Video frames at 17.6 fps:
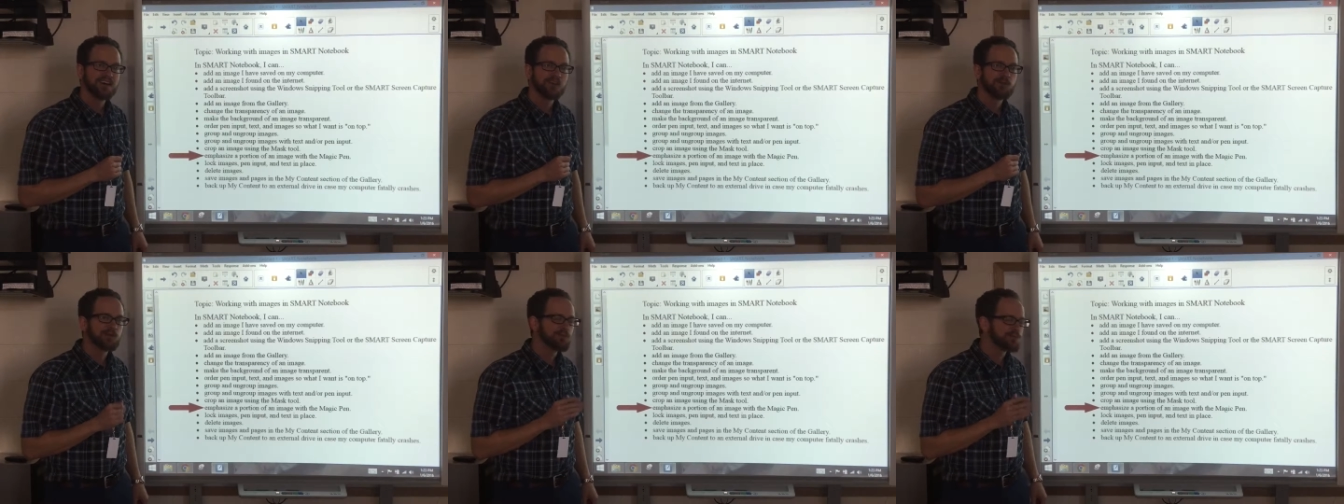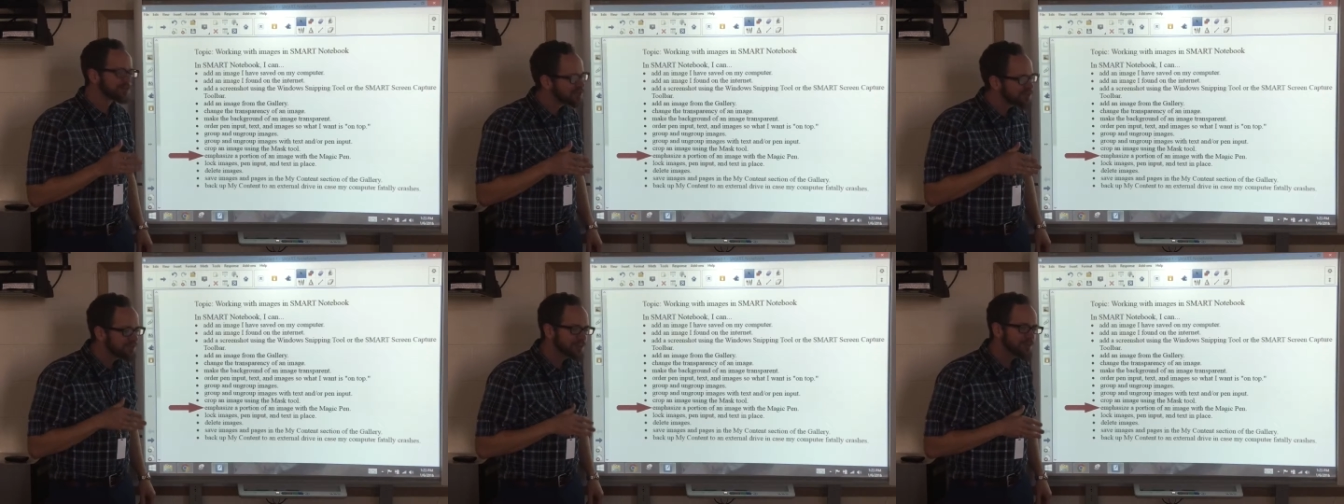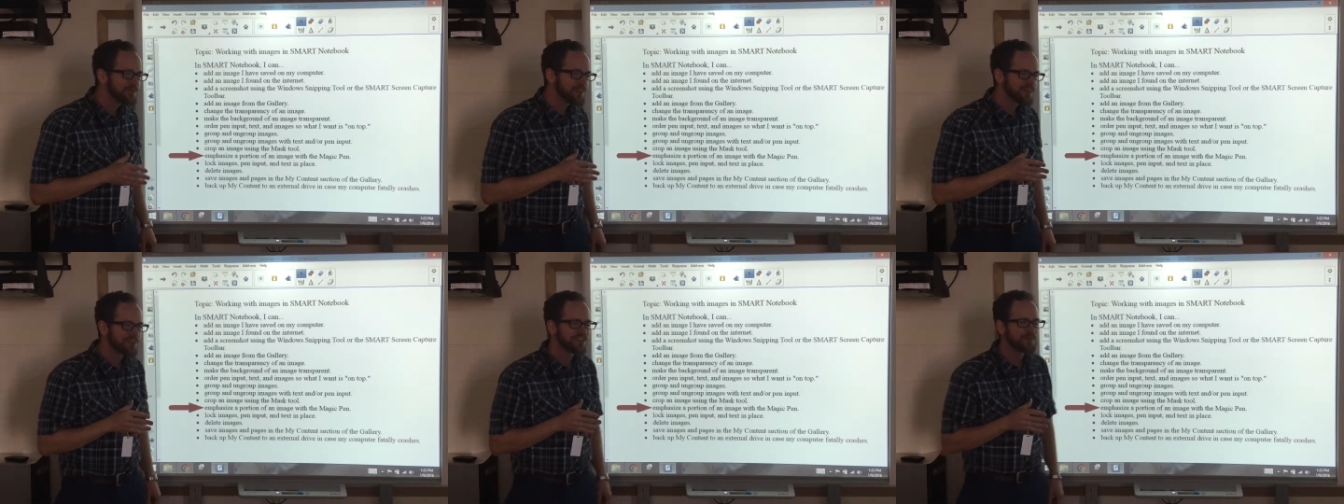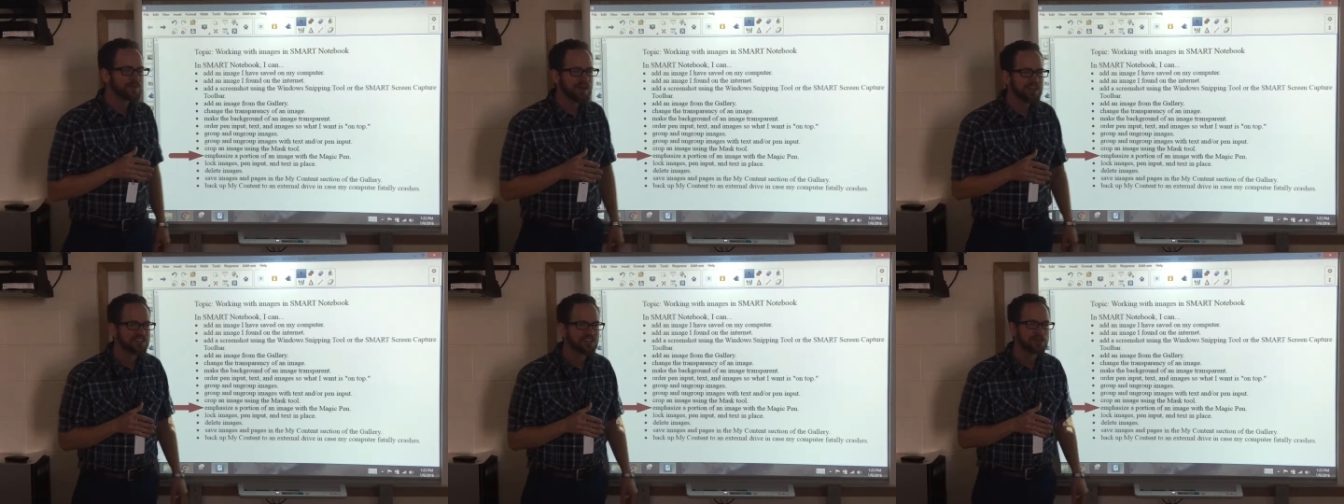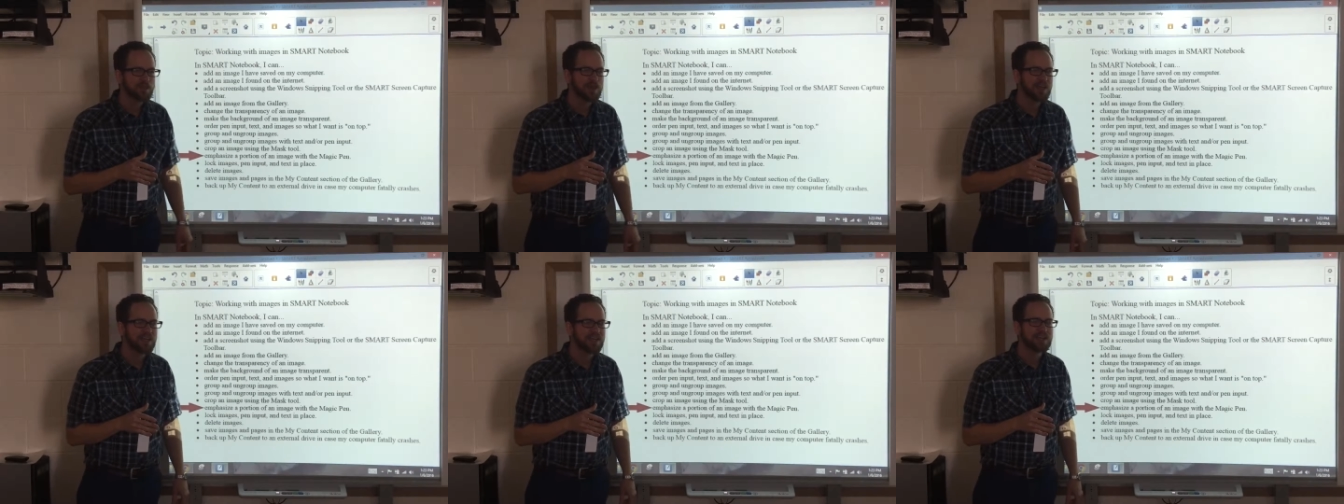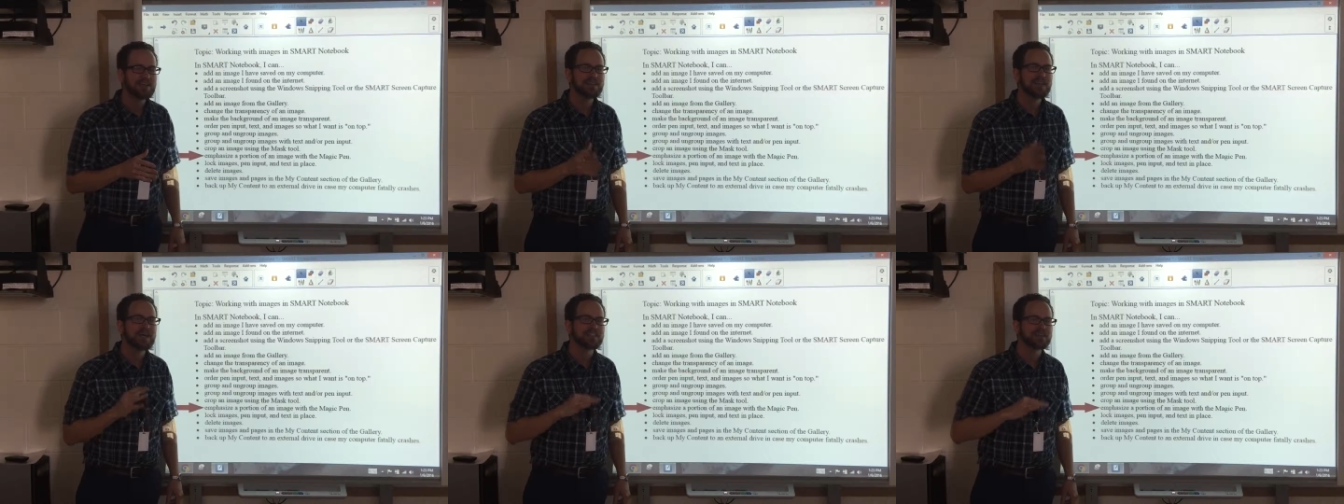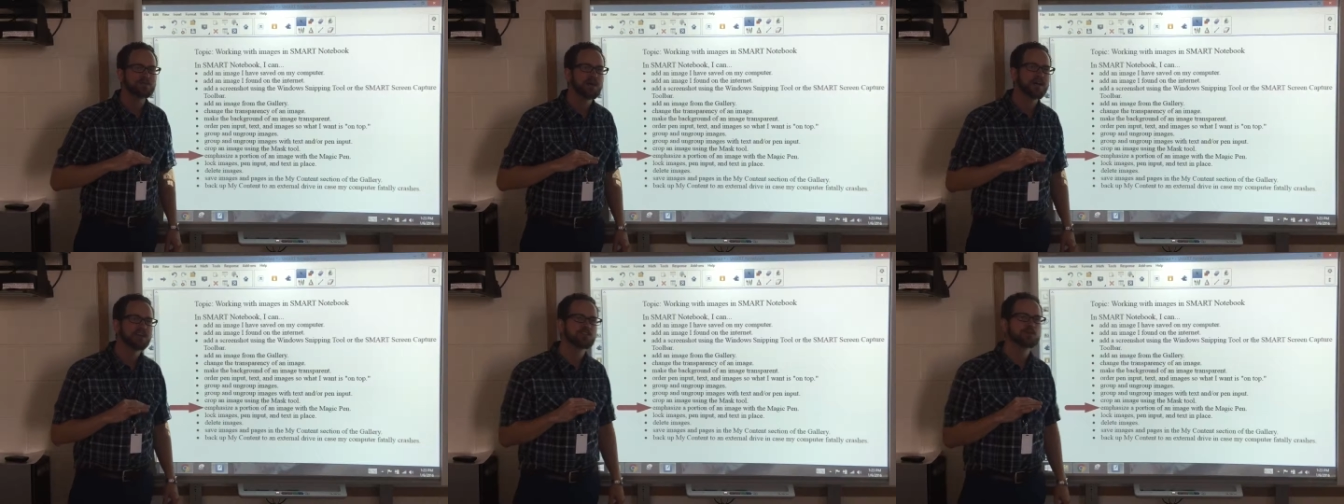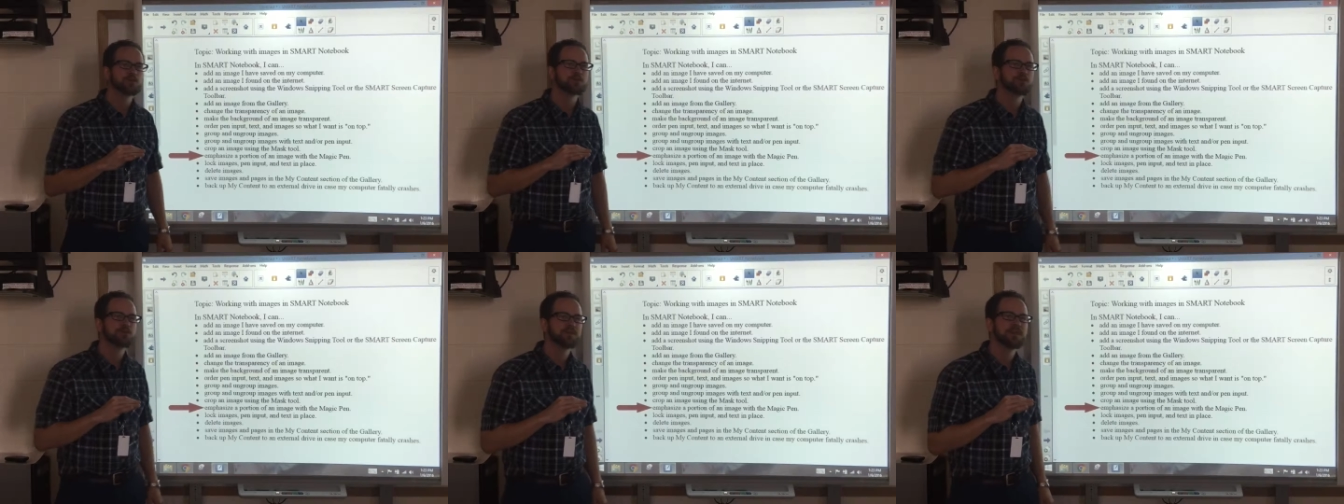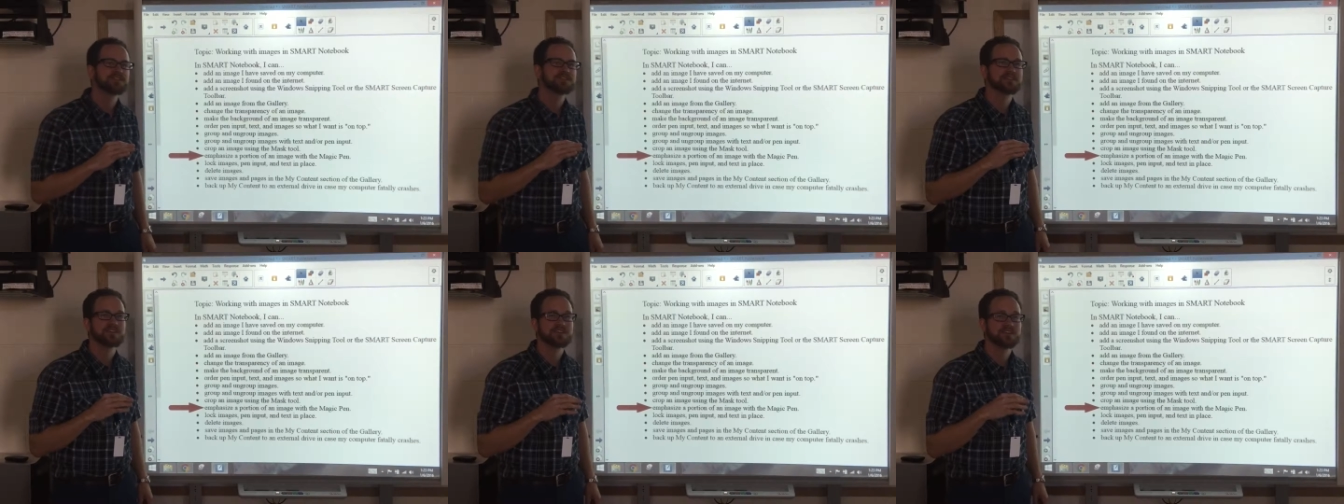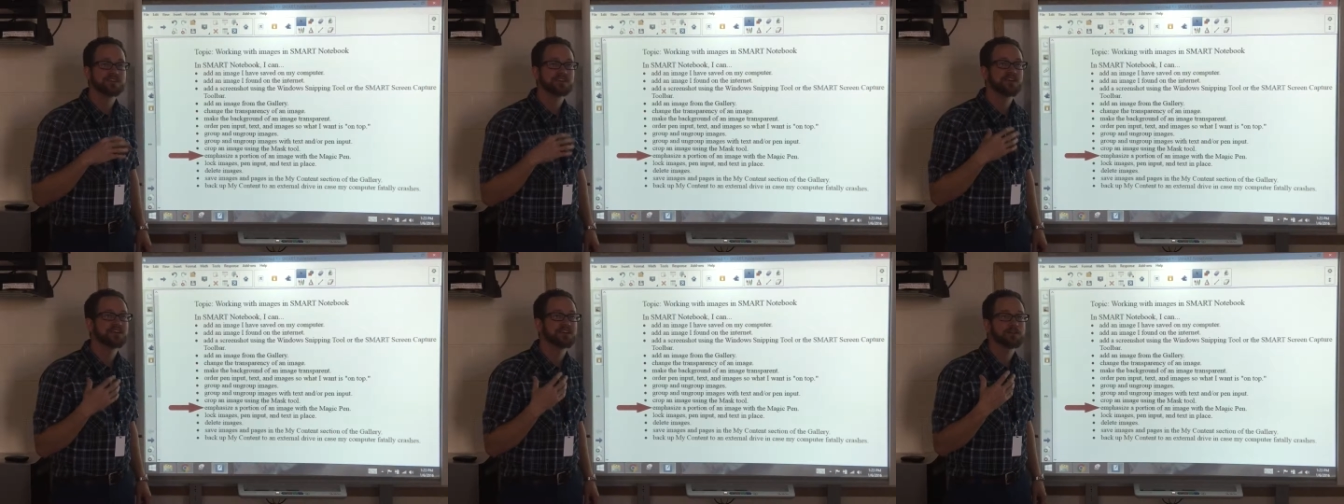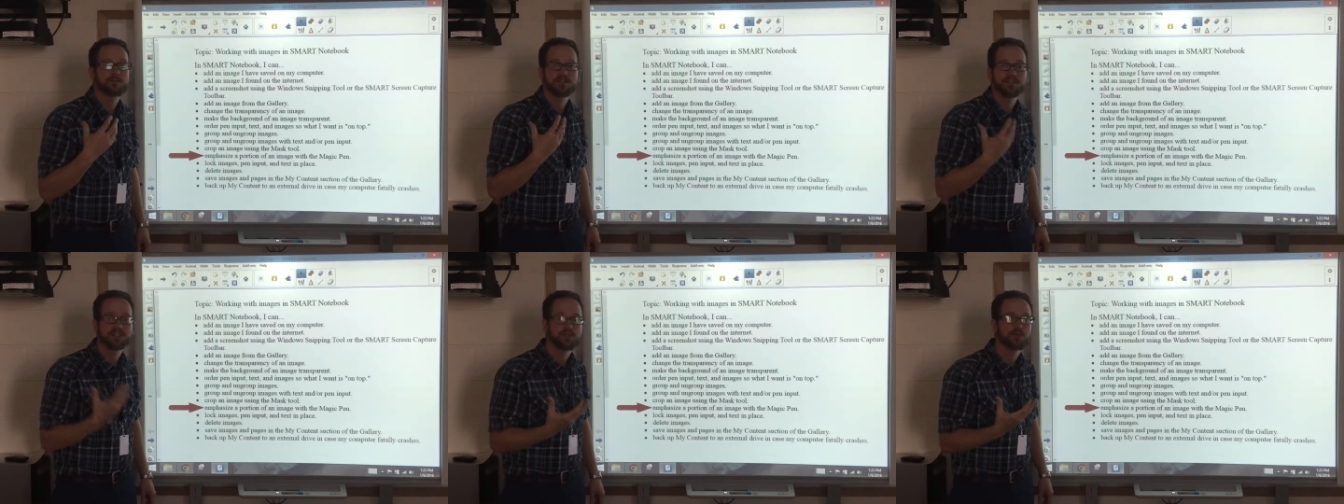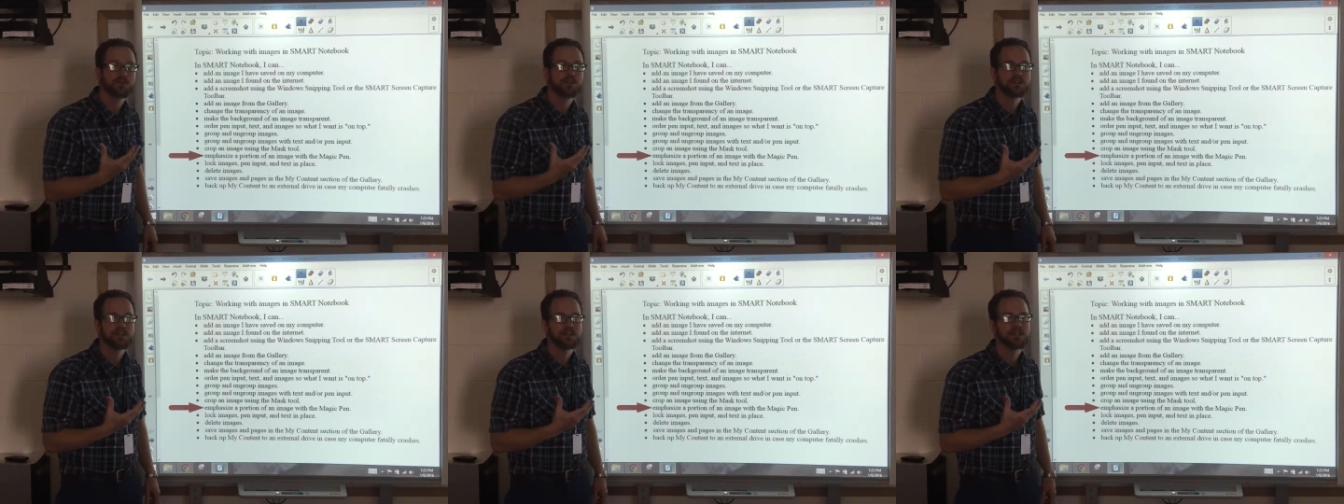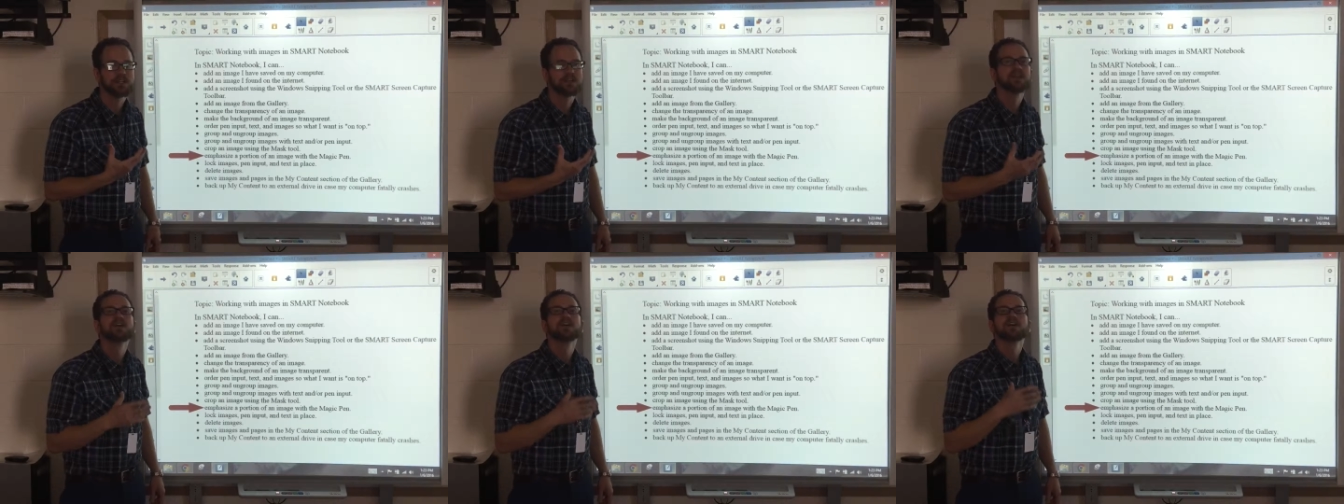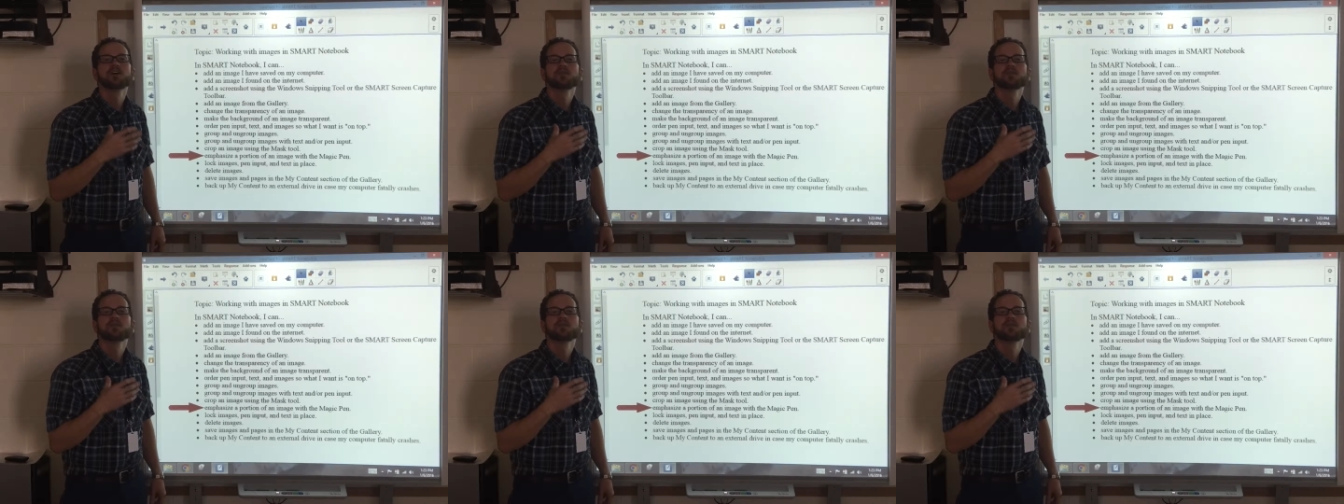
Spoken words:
We briefly mentioned the magic pen last module. We basically just saw that it was disappearing ink.